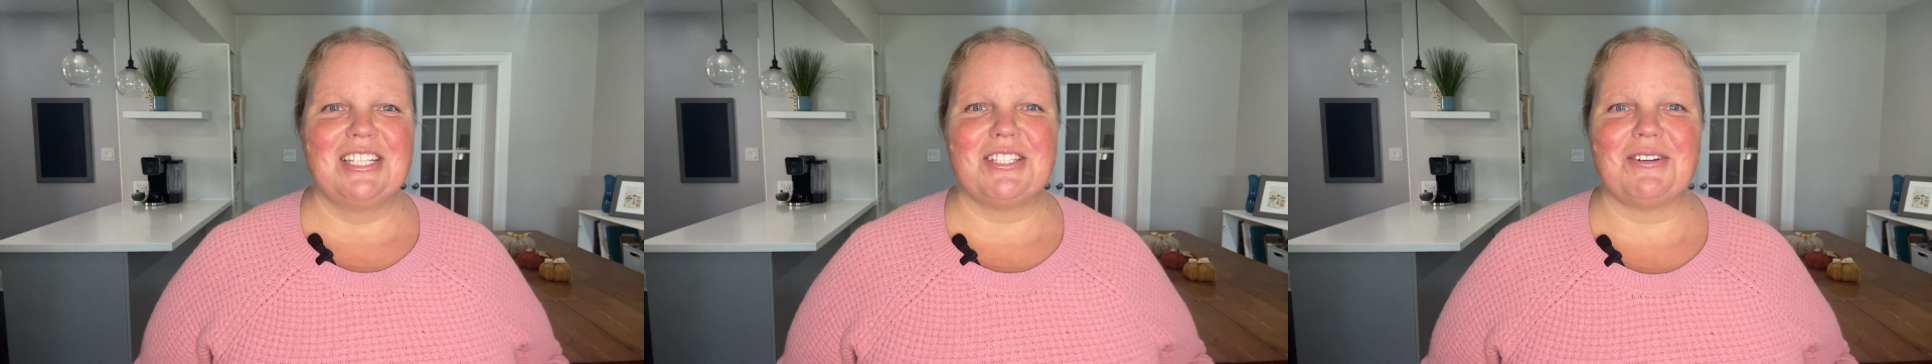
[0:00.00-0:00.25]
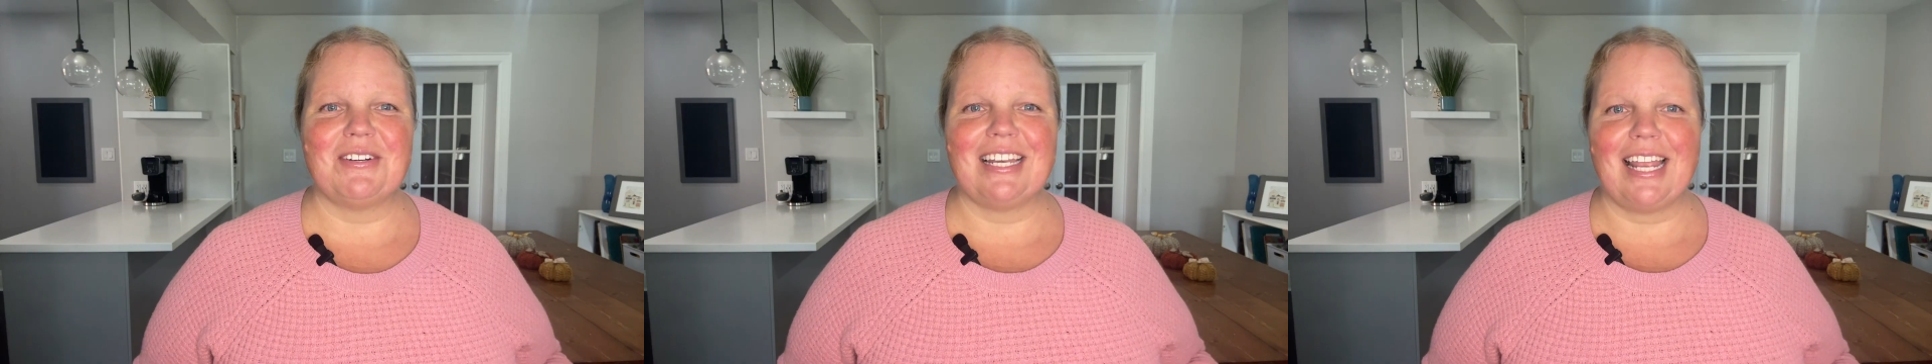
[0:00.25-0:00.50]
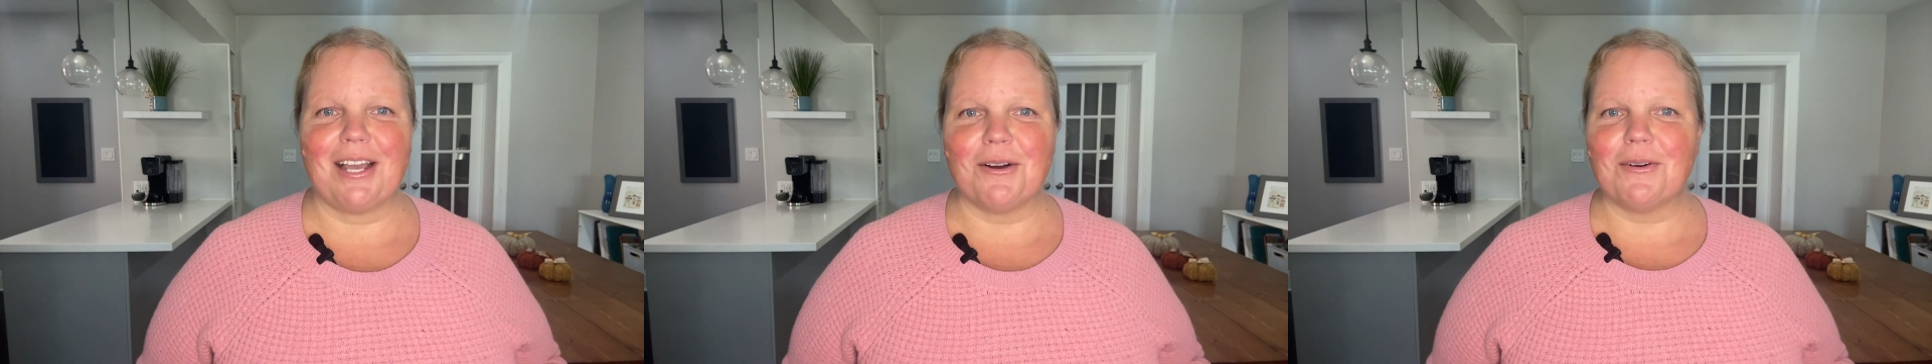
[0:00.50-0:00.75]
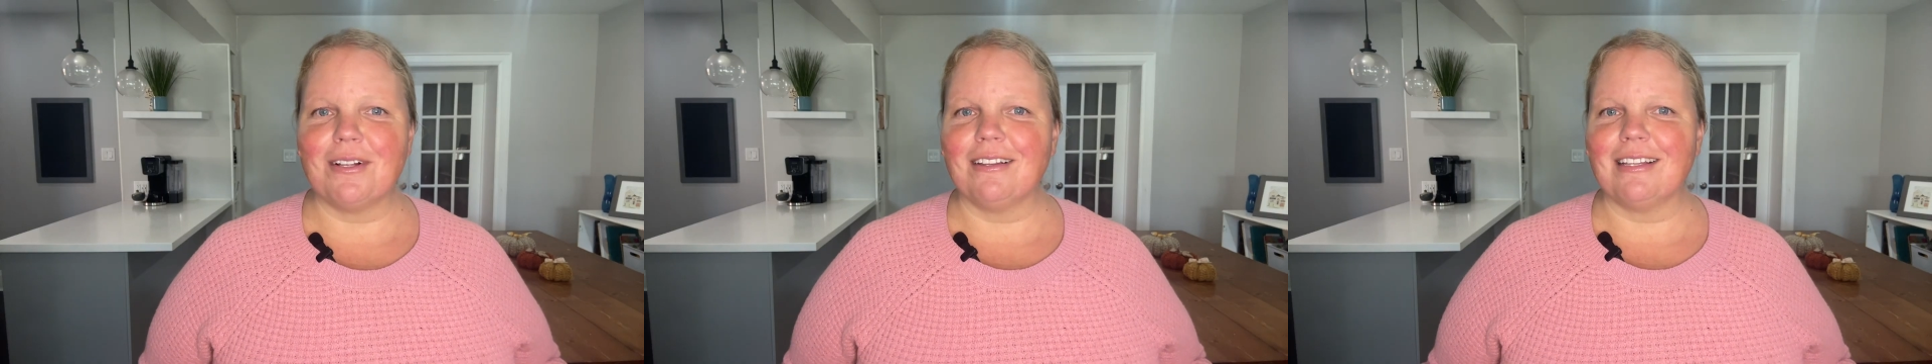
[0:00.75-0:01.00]
So
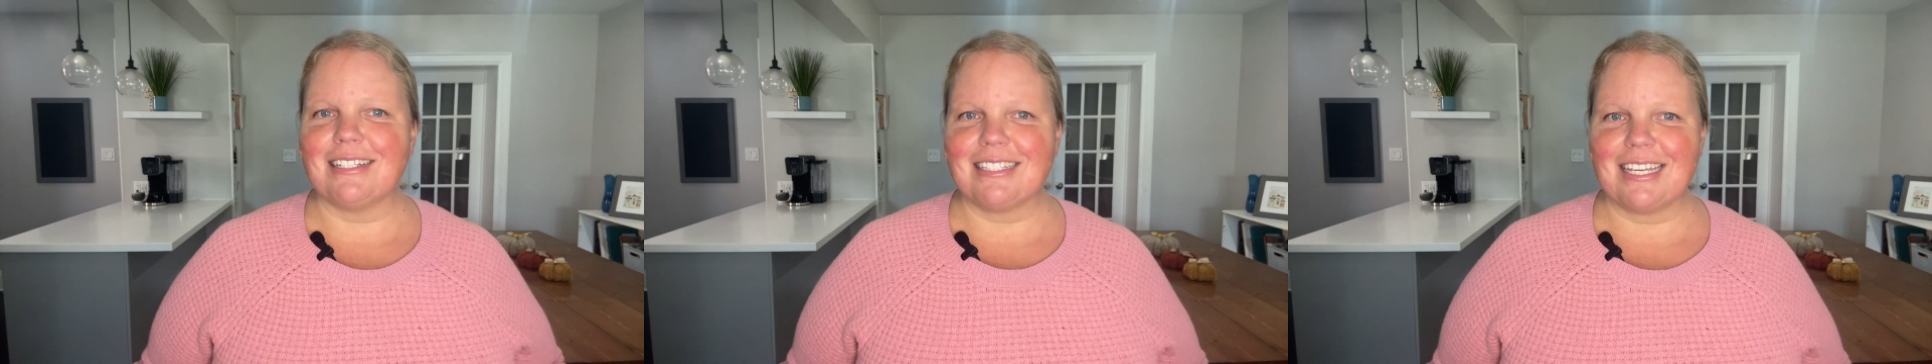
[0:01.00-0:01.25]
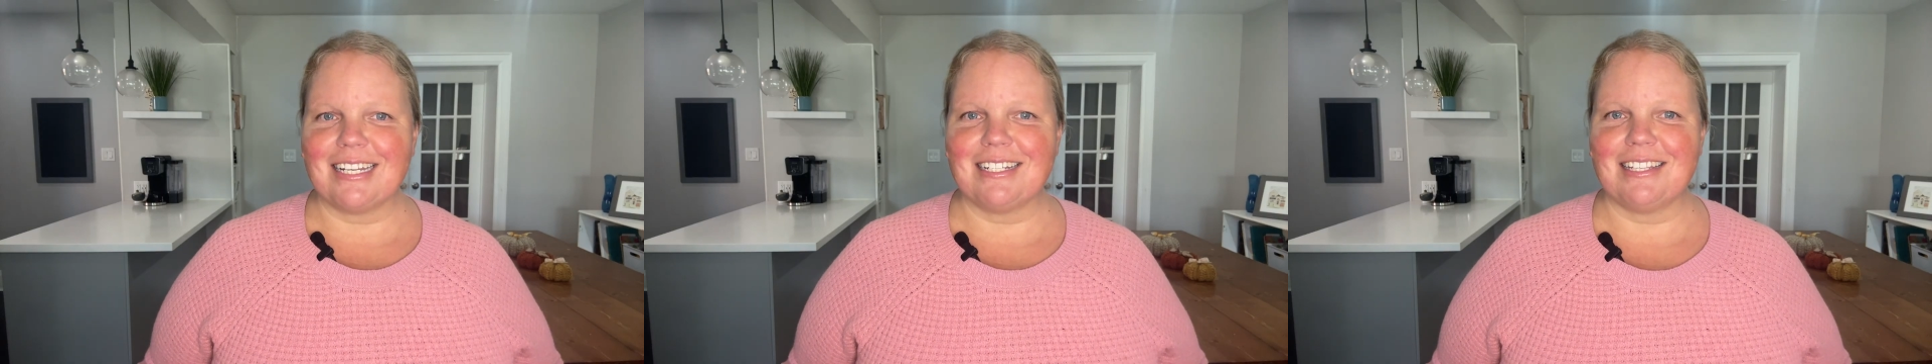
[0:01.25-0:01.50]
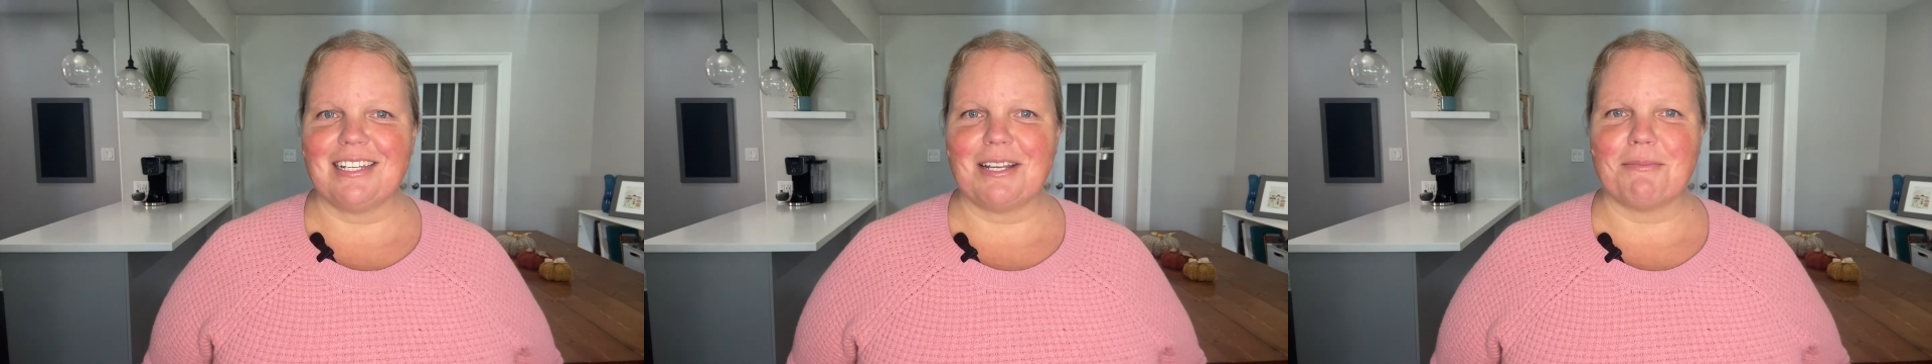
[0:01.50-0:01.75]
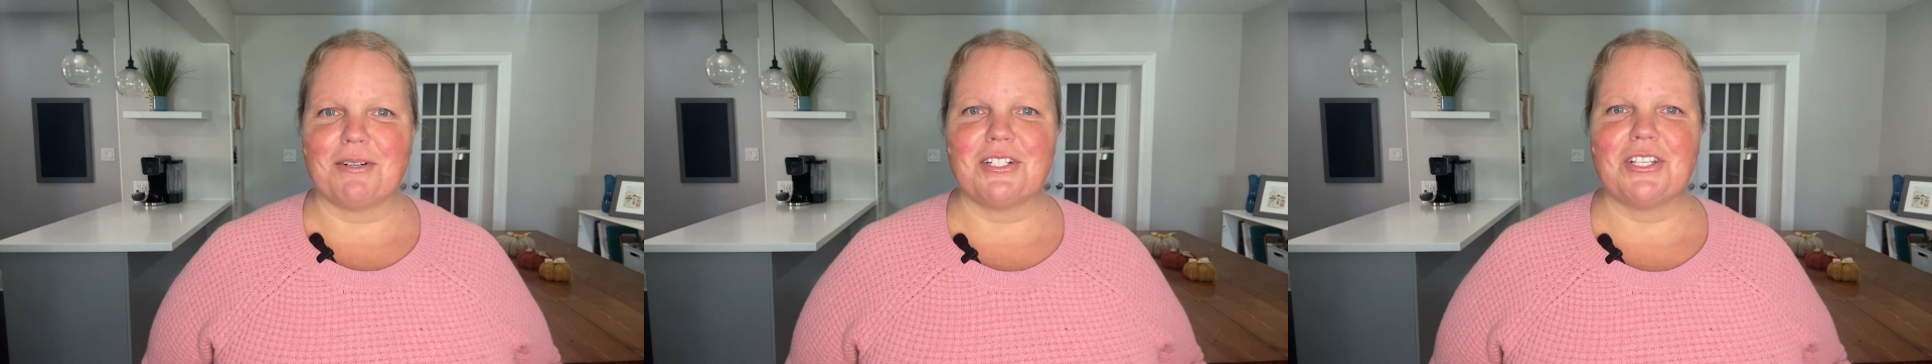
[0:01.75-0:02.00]
now let's get into the
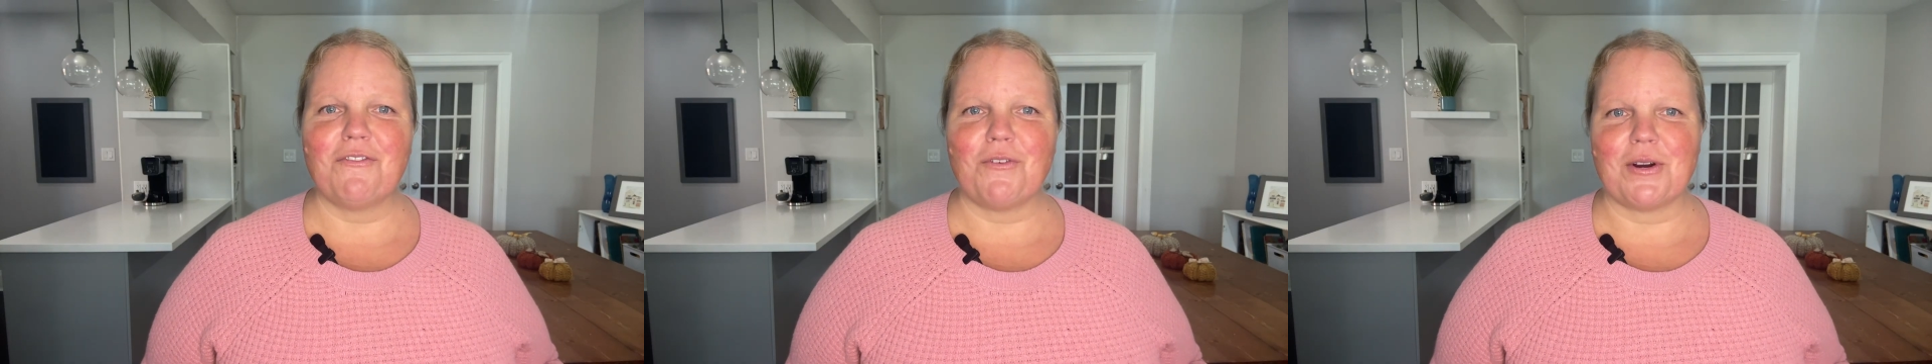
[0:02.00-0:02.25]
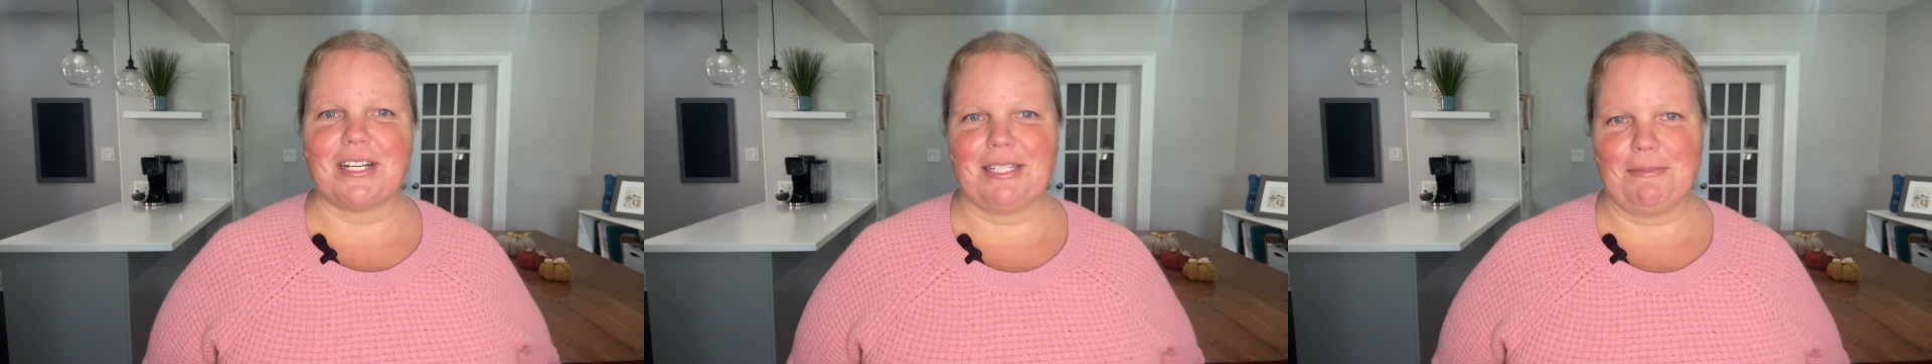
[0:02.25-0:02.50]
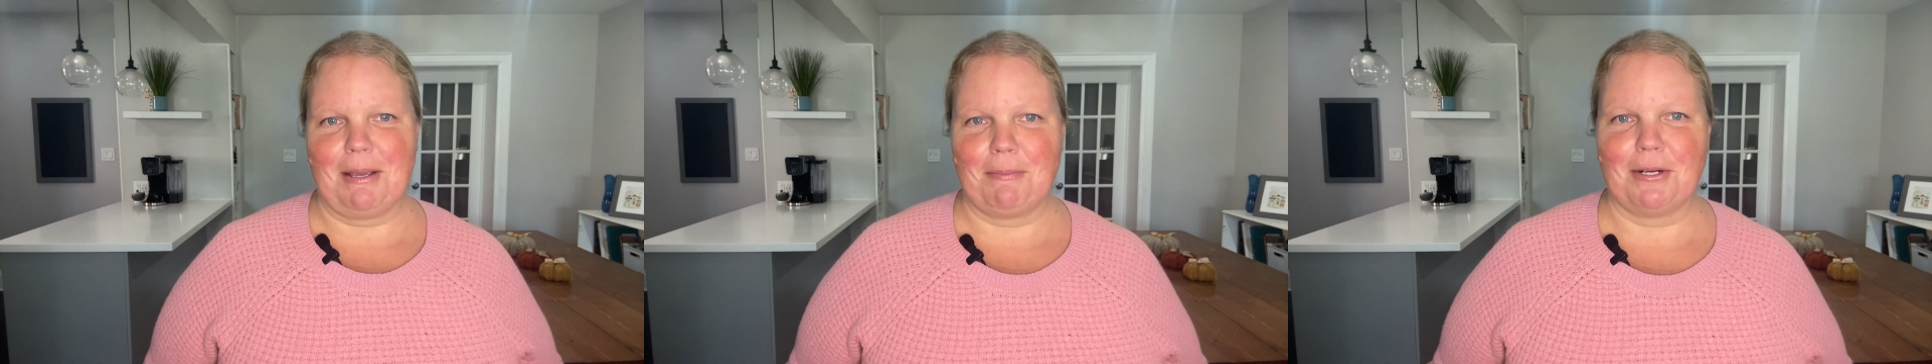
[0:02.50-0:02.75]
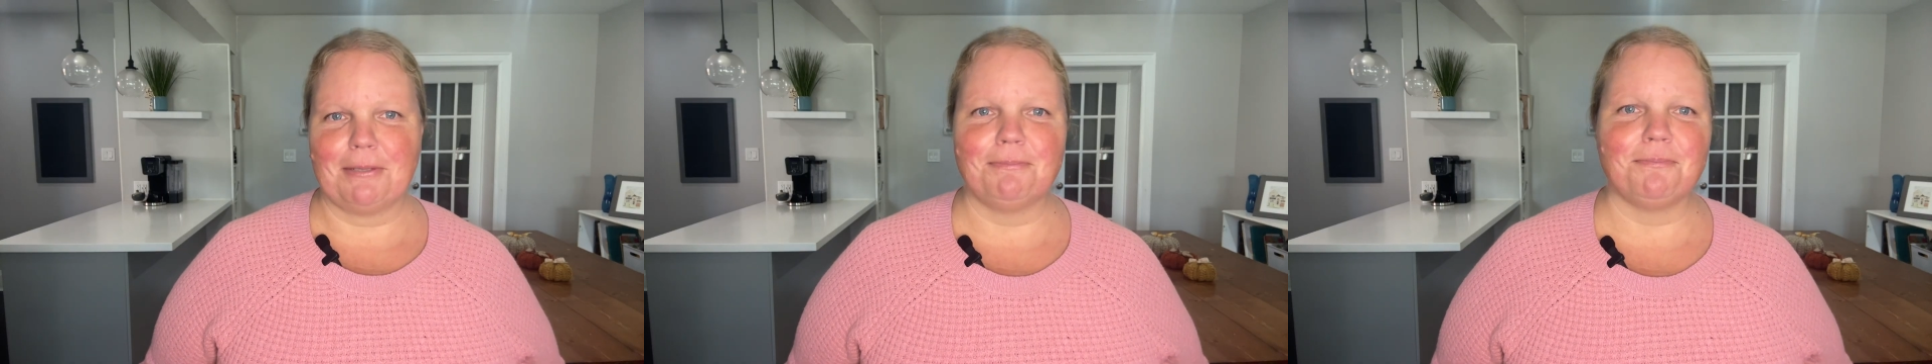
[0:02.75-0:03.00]
numbers for
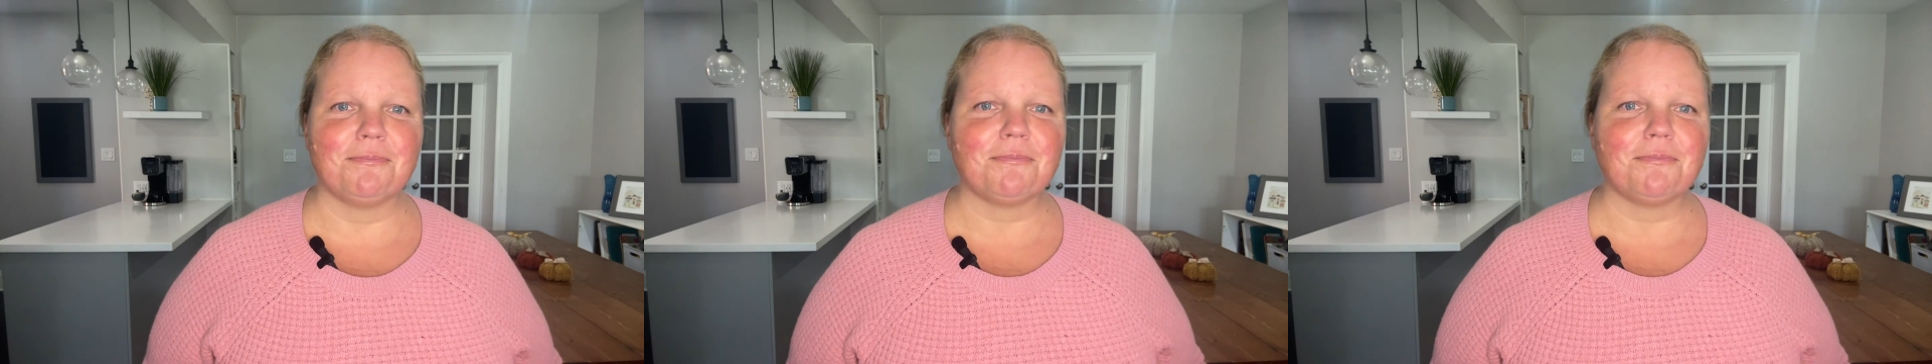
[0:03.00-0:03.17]
September.